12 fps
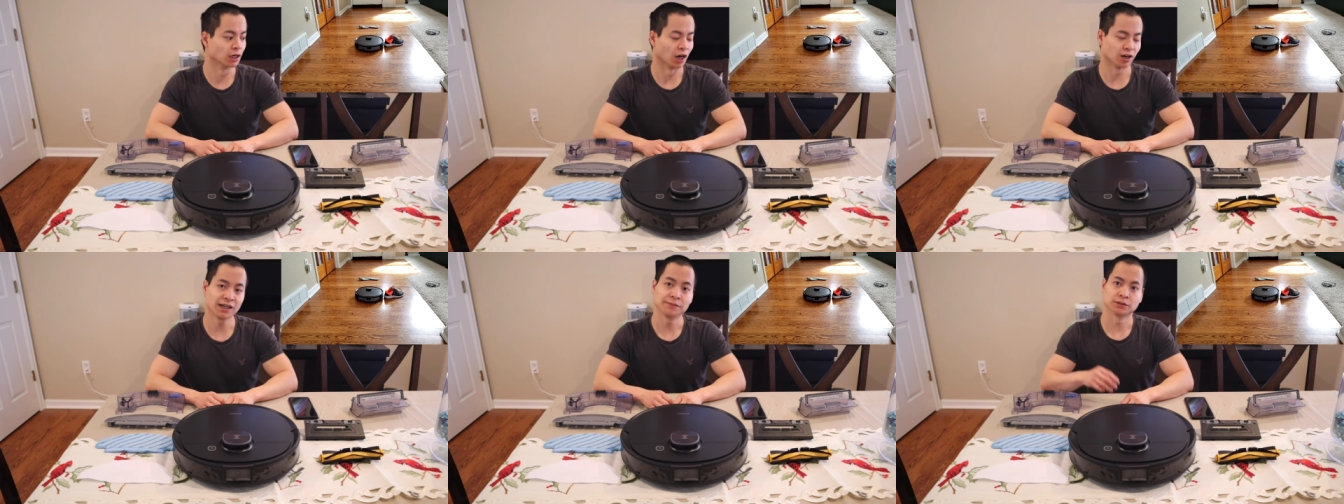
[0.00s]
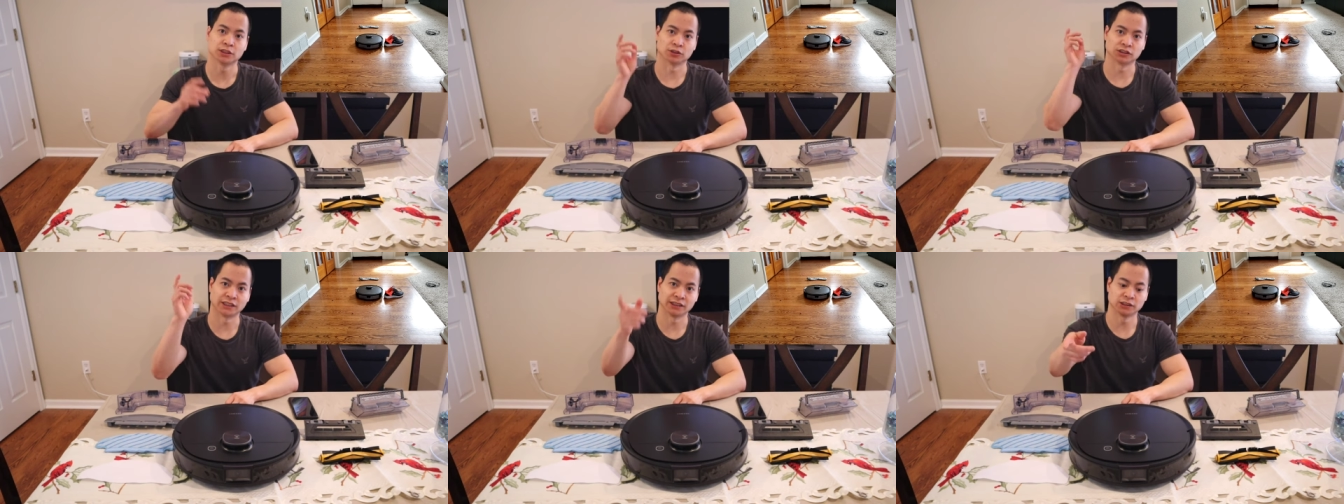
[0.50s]
Alright, so
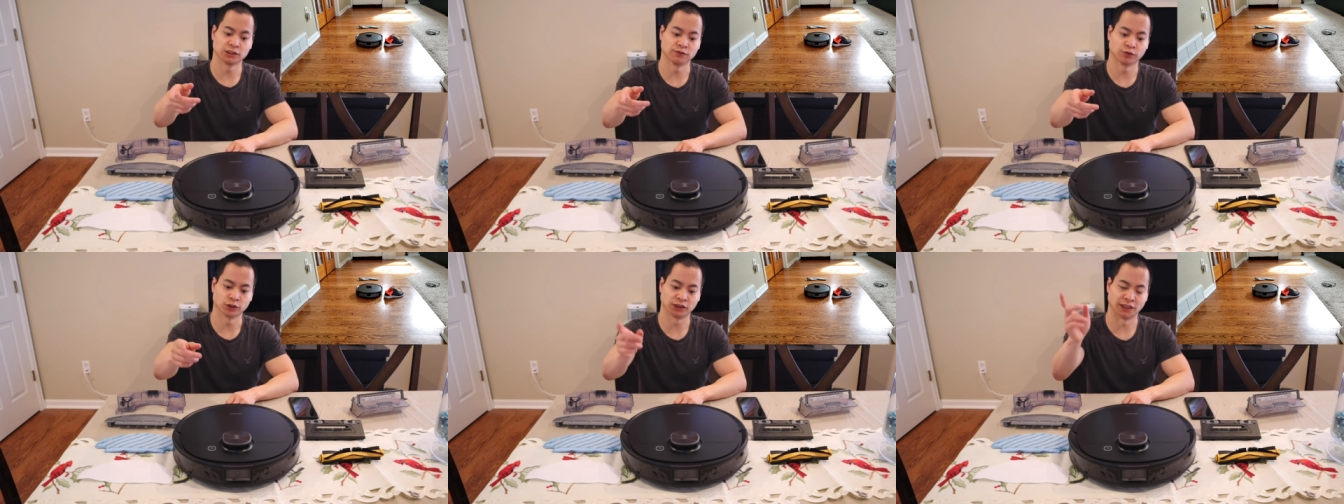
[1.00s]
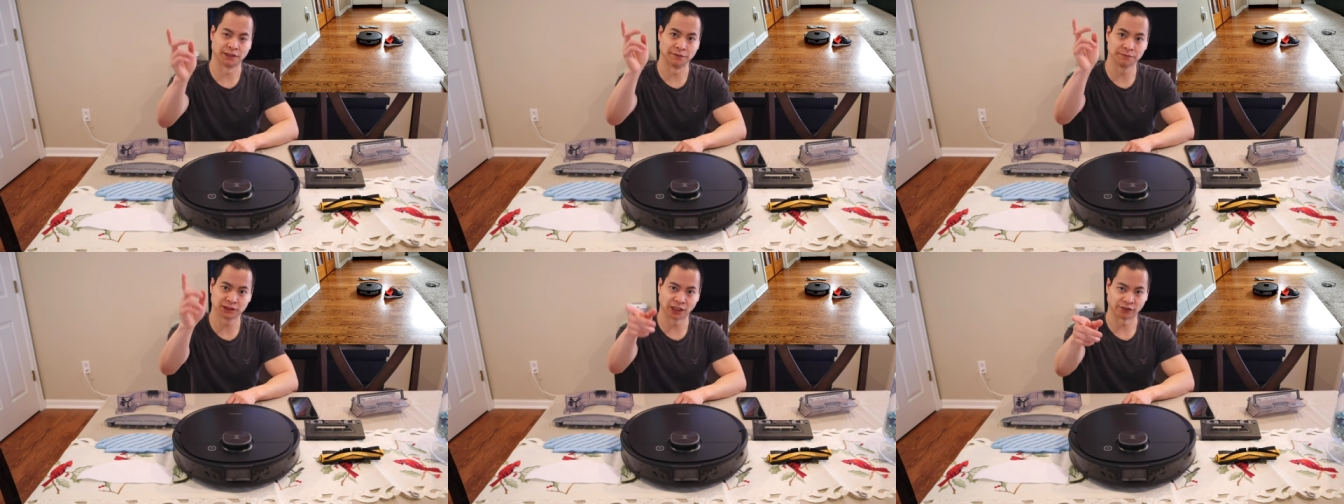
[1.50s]
stay tuned for the
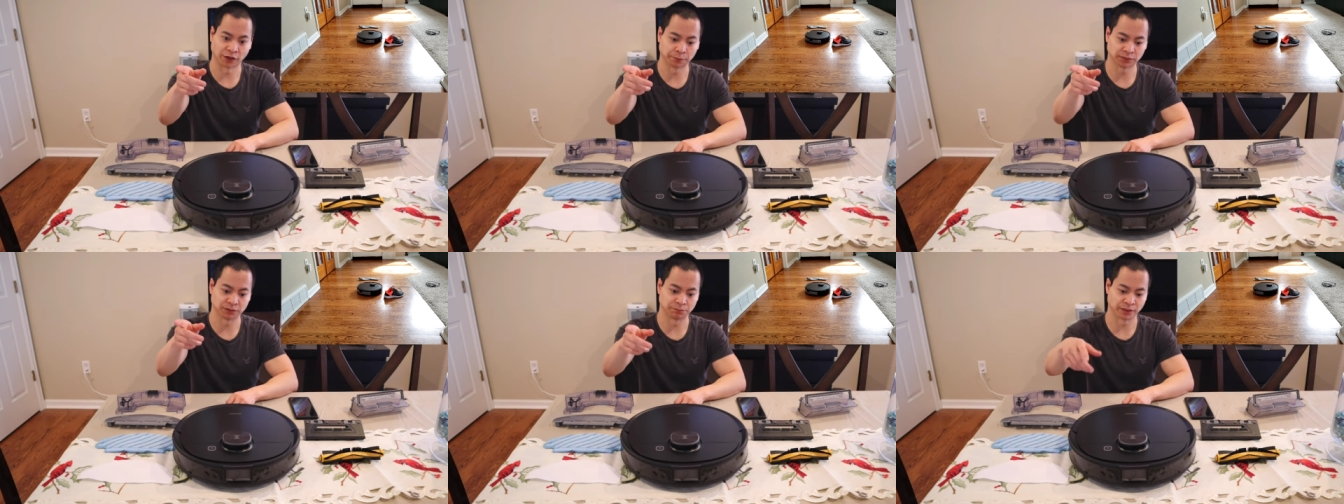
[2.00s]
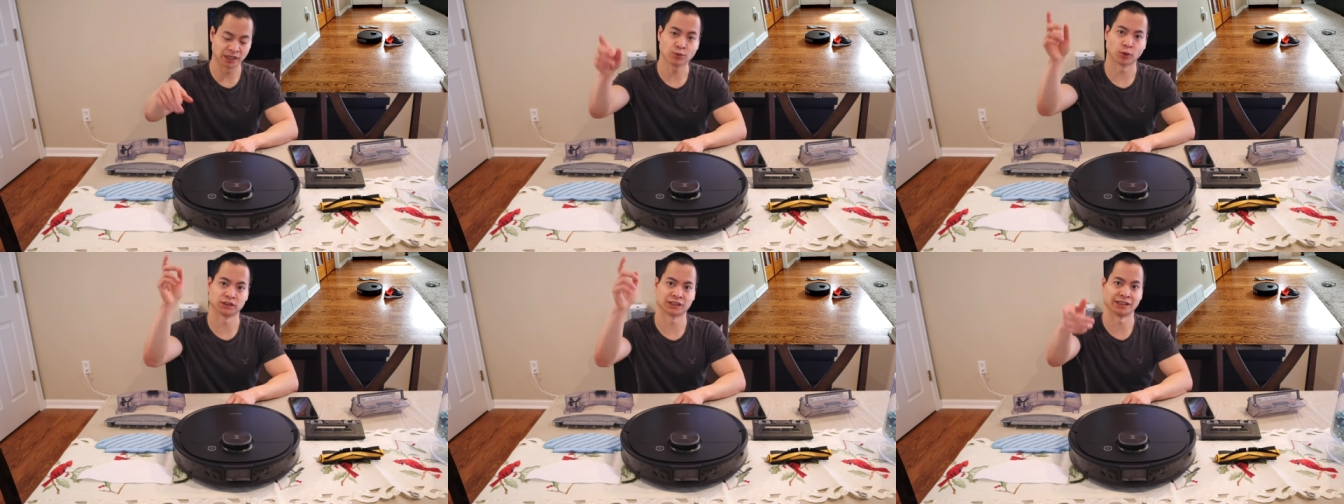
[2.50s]
self-emptying bin
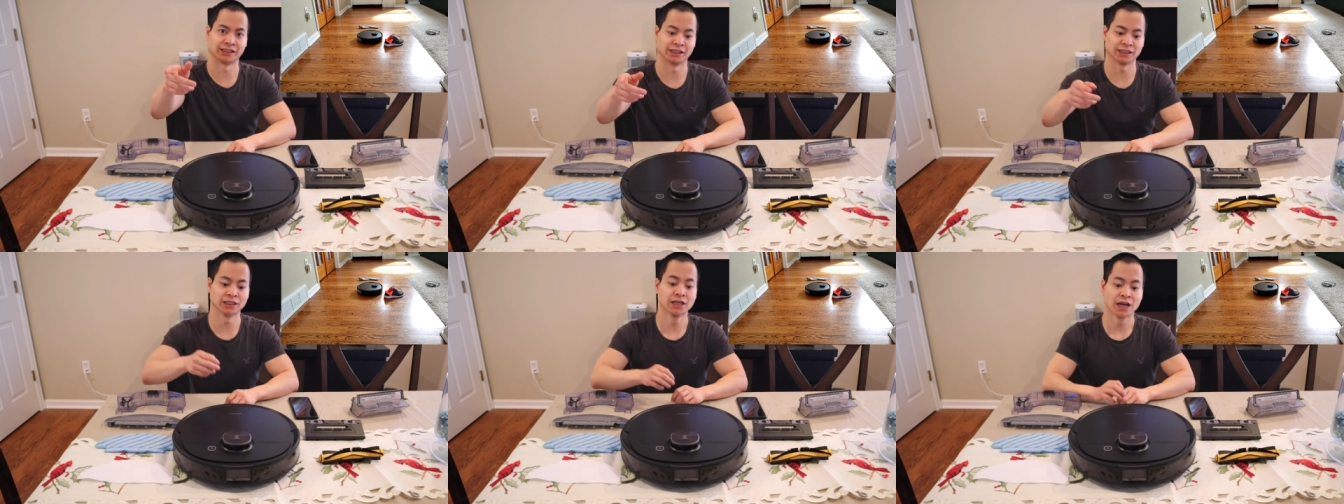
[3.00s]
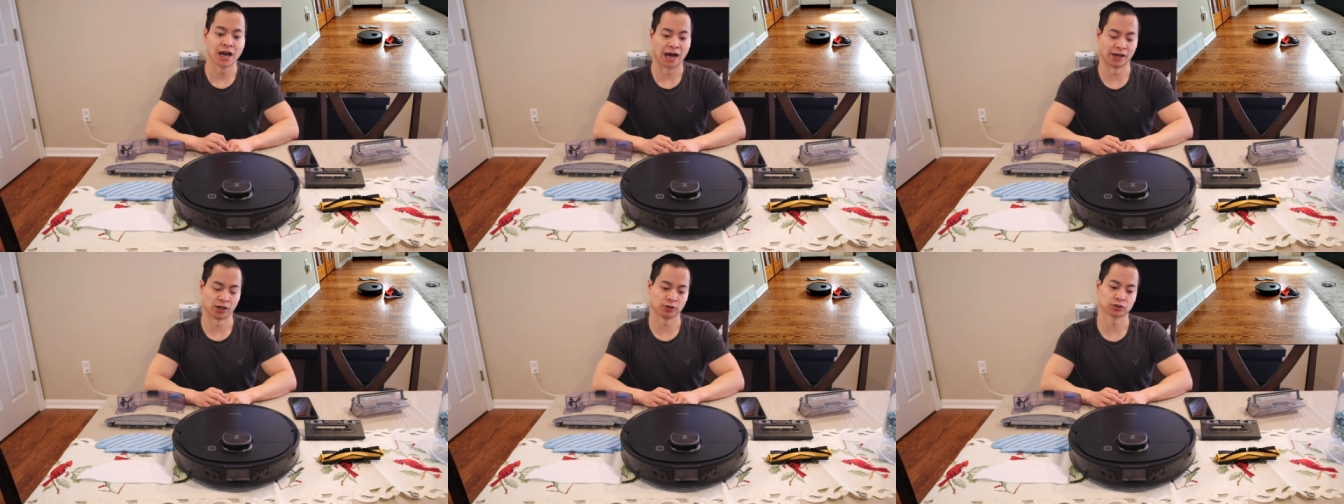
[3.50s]
once I get it,
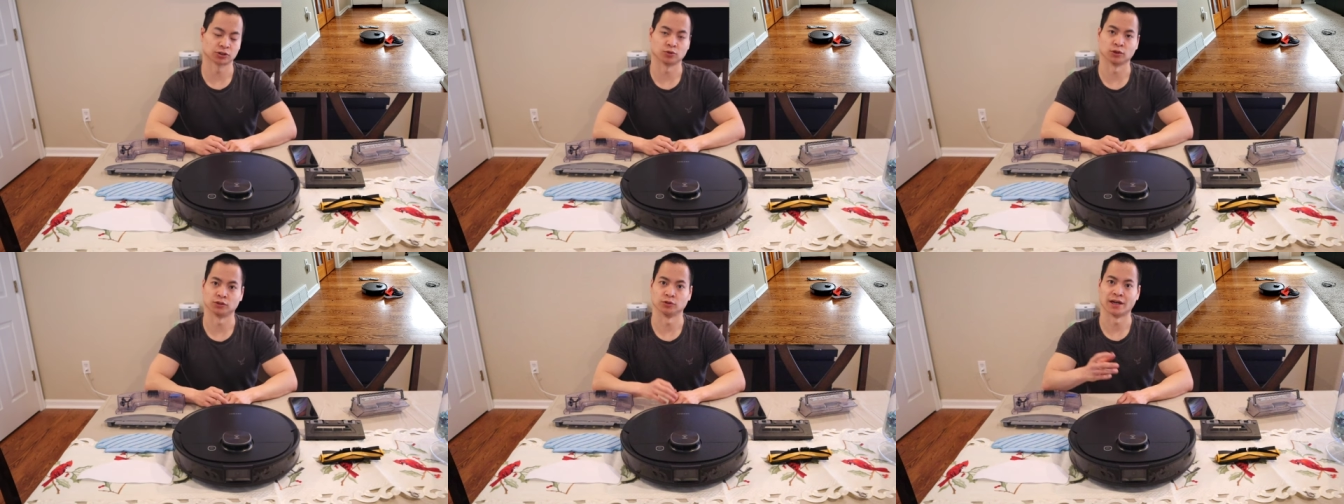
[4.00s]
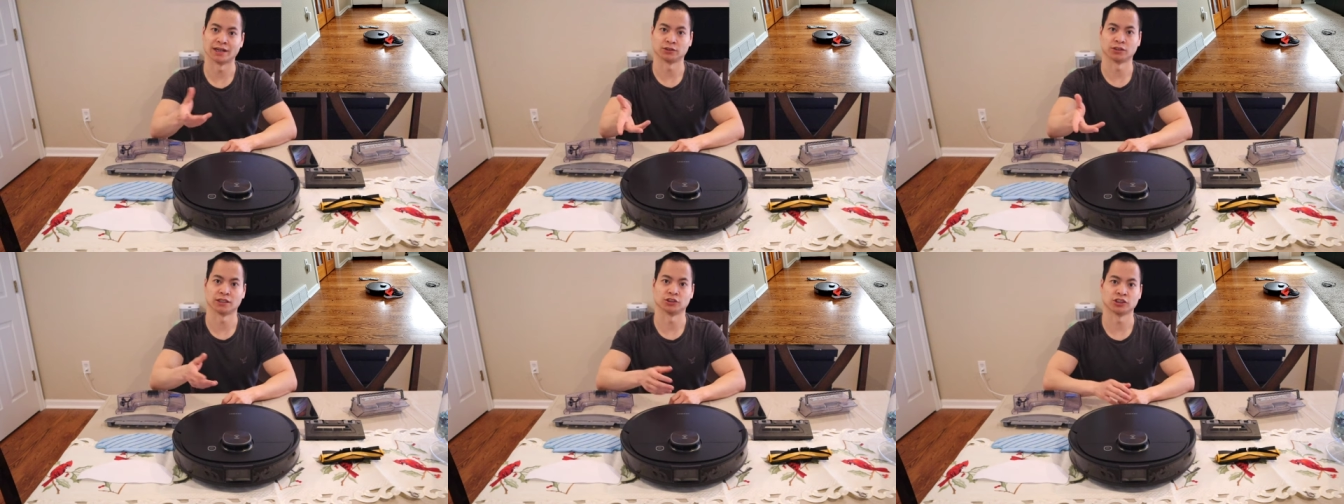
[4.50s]
and I also will do
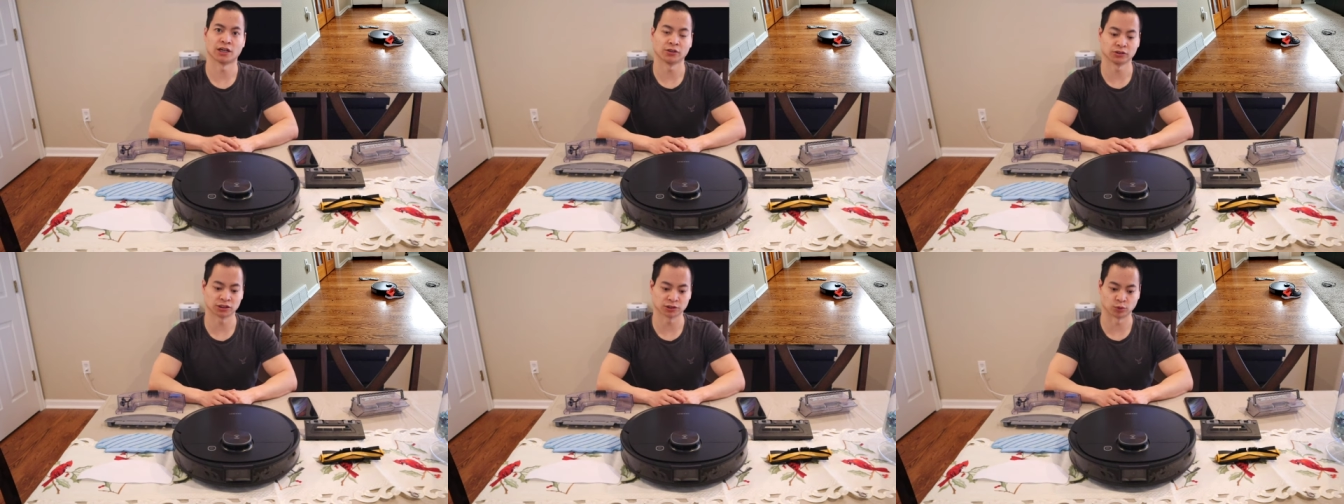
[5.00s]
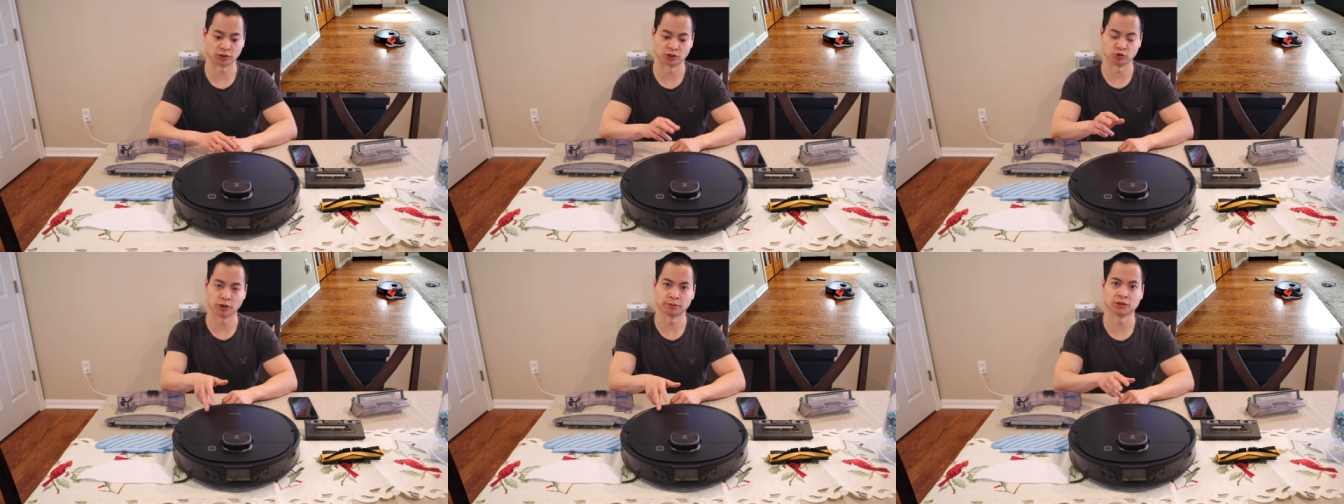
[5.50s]
head-to-head challenges with the
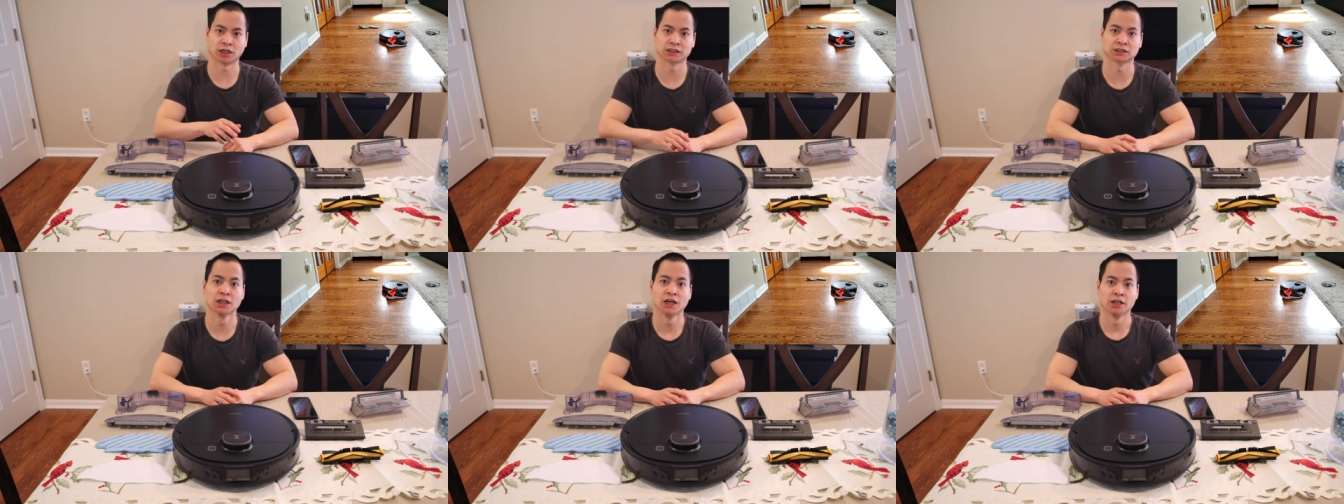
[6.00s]
Roborock,